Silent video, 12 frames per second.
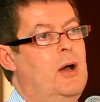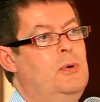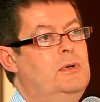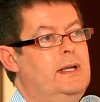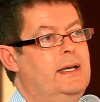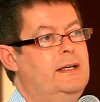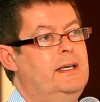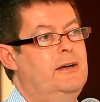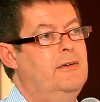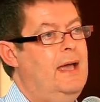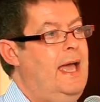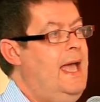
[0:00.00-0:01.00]
only a
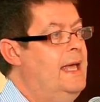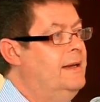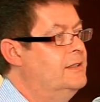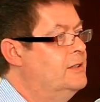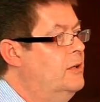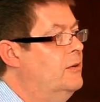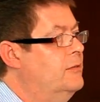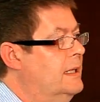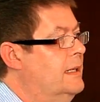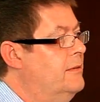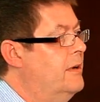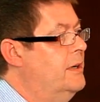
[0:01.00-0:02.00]
year ahead is not
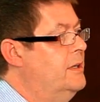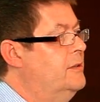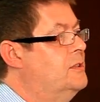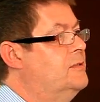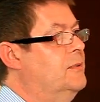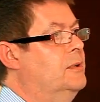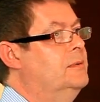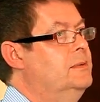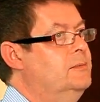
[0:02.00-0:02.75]
really very useful.